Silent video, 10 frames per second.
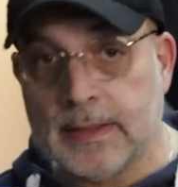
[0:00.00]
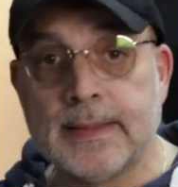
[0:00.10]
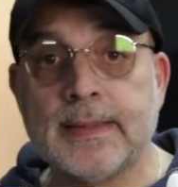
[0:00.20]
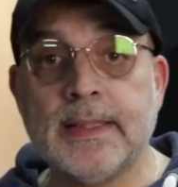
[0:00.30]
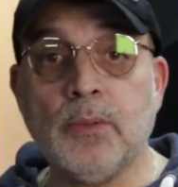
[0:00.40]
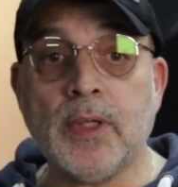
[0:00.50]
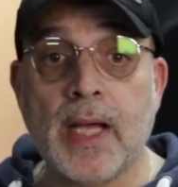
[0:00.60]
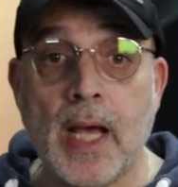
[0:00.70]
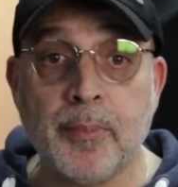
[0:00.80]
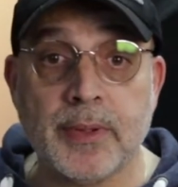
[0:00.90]
see what
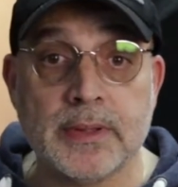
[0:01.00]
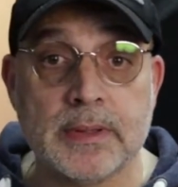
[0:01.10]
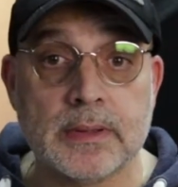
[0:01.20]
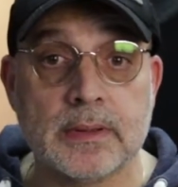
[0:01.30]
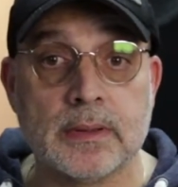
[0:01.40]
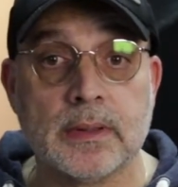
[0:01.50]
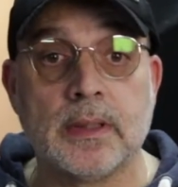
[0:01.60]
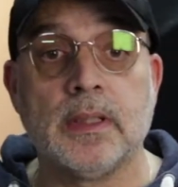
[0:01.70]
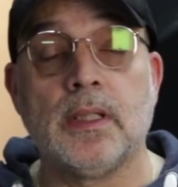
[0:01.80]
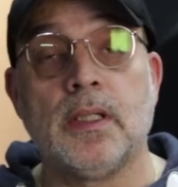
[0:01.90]
happens
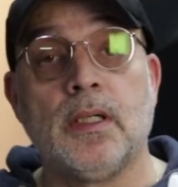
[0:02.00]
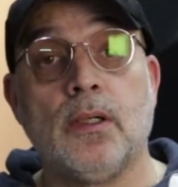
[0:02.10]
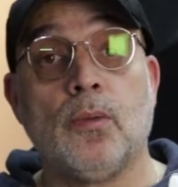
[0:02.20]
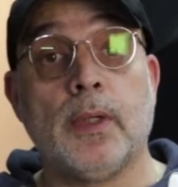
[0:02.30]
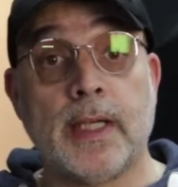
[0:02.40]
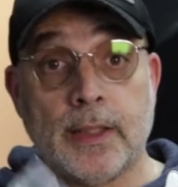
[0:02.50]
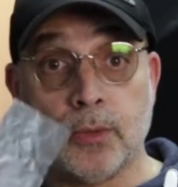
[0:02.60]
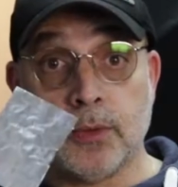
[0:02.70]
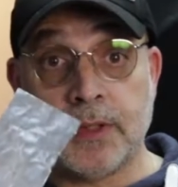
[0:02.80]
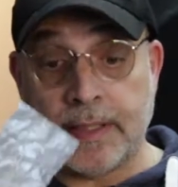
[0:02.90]
when I
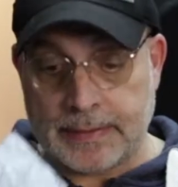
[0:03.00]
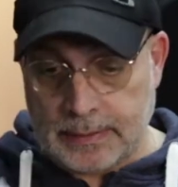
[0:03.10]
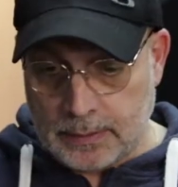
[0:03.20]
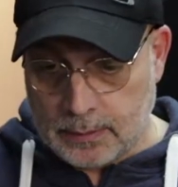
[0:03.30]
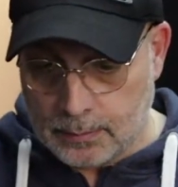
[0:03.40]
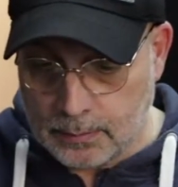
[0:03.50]
do this.